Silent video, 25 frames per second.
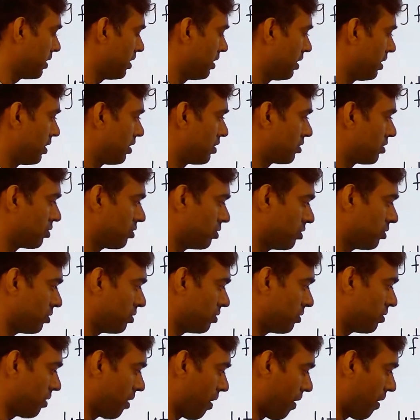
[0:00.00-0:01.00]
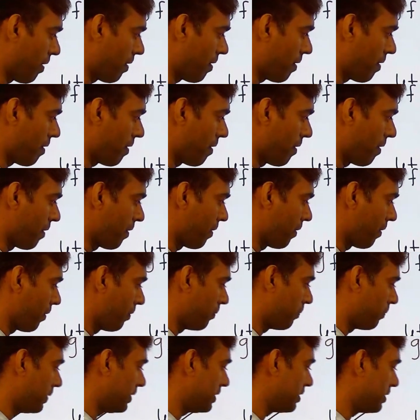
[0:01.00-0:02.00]
So
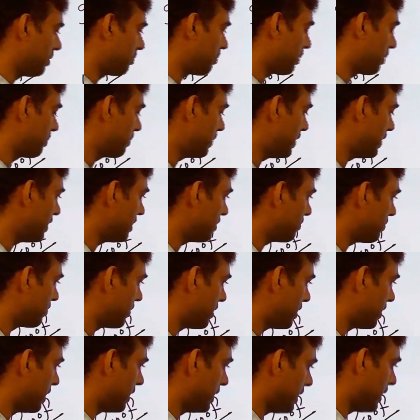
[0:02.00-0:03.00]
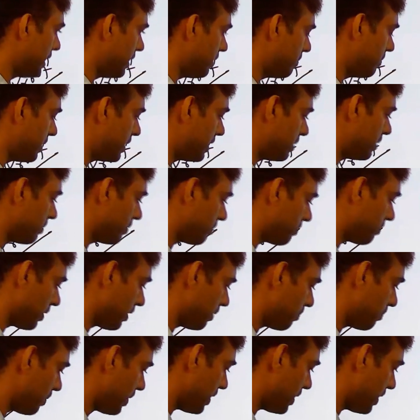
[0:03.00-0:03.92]
what is the property of a derivative of a Laplace